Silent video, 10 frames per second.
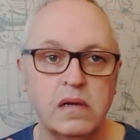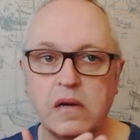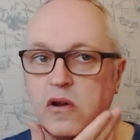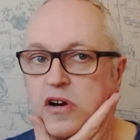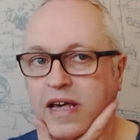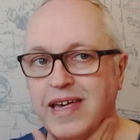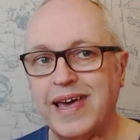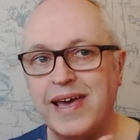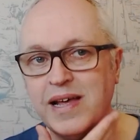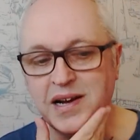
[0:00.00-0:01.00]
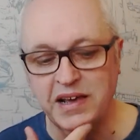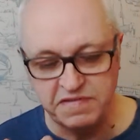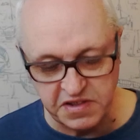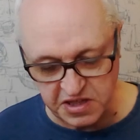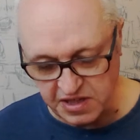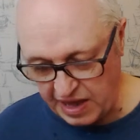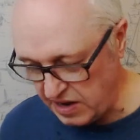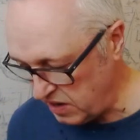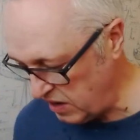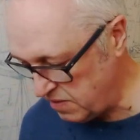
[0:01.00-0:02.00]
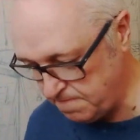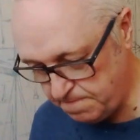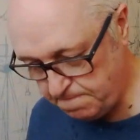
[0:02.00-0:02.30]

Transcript: Not a hair left standing.